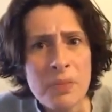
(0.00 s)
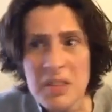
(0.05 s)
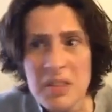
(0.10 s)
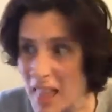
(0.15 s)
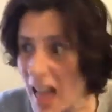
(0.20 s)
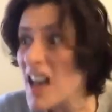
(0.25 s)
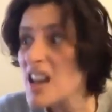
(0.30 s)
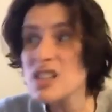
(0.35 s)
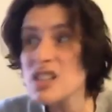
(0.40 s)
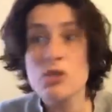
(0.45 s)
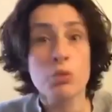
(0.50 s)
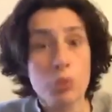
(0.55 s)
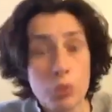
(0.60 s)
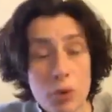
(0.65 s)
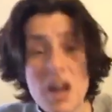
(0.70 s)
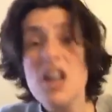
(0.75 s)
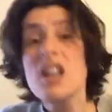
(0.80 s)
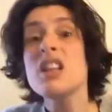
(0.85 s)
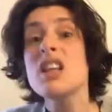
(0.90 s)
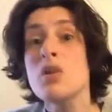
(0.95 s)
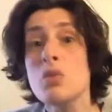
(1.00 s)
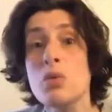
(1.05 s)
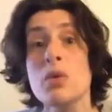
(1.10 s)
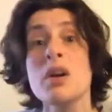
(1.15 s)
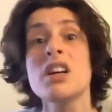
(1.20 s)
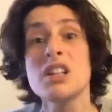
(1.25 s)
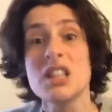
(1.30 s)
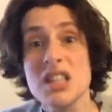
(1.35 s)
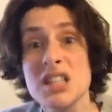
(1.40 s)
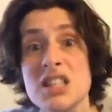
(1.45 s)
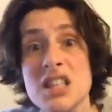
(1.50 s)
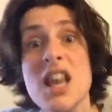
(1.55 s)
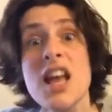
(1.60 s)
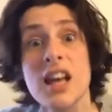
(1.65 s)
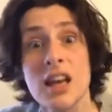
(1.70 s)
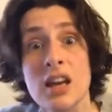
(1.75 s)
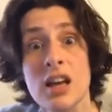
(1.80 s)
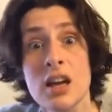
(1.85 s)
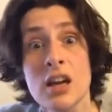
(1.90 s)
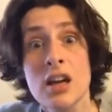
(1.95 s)
That is really, really
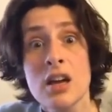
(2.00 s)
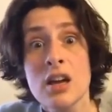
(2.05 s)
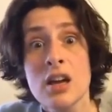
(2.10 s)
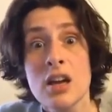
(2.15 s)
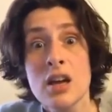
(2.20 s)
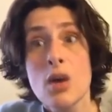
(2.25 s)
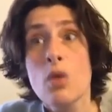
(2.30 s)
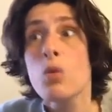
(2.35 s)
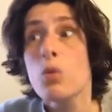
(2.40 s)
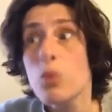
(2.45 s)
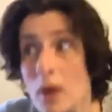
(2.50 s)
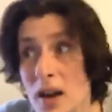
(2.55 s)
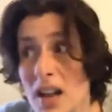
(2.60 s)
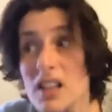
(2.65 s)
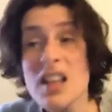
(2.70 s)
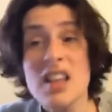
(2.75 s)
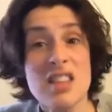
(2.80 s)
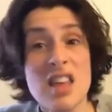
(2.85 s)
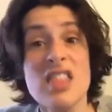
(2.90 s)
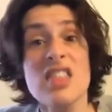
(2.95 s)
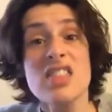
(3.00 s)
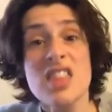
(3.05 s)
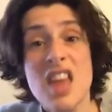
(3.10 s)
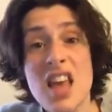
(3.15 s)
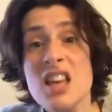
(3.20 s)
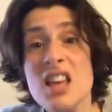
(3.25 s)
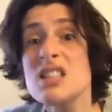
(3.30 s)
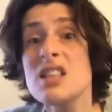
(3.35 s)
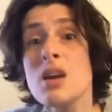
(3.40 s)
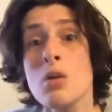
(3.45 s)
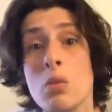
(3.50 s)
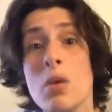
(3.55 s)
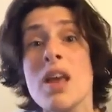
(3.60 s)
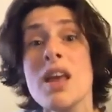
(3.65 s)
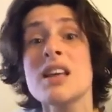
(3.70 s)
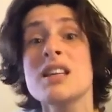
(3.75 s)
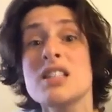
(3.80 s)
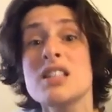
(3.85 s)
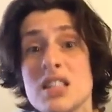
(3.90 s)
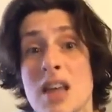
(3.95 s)
sick. Really, the things that we
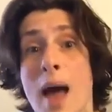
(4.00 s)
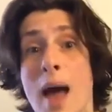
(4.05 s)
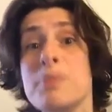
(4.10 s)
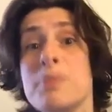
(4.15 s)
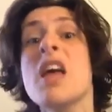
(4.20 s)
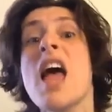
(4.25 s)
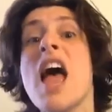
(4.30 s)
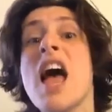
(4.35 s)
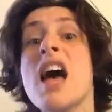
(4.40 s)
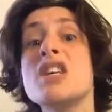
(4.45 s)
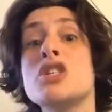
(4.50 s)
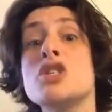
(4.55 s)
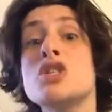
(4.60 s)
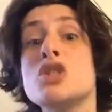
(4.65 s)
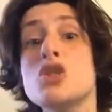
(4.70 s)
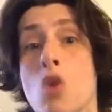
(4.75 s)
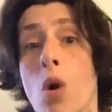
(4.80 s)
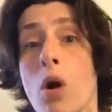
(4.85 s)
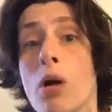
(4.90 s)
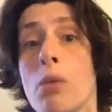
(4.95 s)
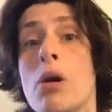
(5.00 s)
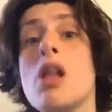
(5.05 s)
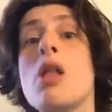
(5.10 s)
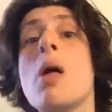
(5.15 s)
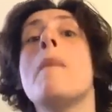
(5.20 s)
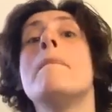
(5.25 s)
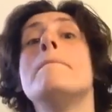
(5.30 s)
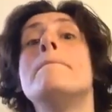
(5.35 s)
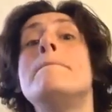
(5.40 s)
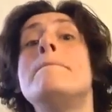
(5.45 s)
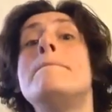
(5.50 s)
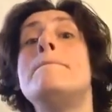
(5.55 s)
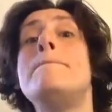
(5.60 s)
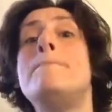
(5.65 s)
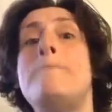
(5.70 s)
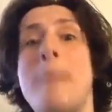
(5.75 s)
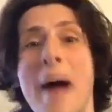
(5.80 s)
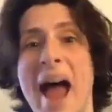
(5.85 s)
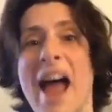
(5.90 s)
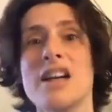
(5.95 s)
accept as normal,
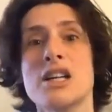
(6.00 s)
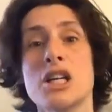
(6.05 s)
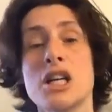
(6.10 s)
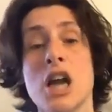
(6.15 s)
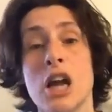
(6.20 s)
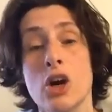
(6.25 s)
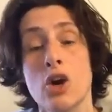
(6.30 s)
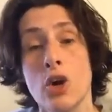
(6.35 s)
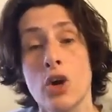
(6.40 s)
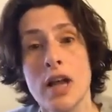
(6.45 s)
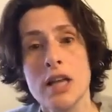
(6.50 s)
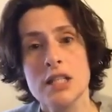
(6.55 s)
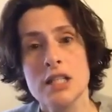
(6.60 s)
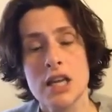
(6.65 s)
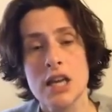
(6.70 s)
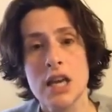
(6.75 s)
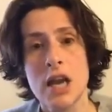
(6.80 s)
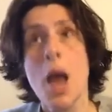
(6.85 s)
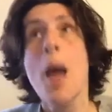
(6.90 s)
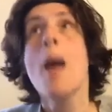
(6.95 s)
batshit crazy.